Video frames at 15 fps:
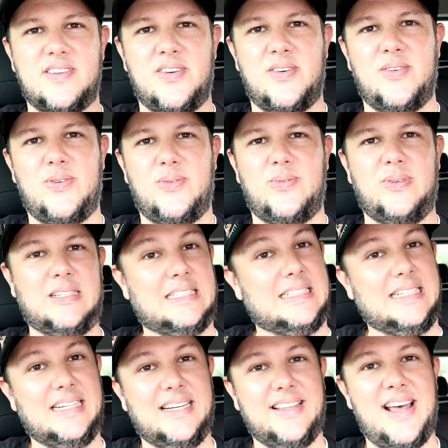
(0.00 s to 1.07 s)
So
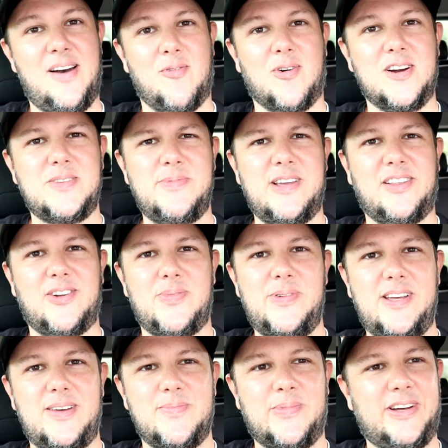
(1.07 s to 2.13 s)
that worries me a little
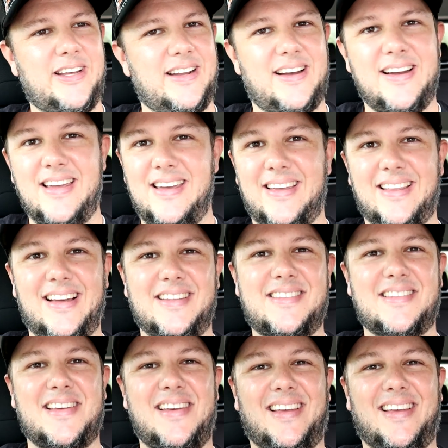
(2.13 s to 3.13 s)
bit, but again, that's,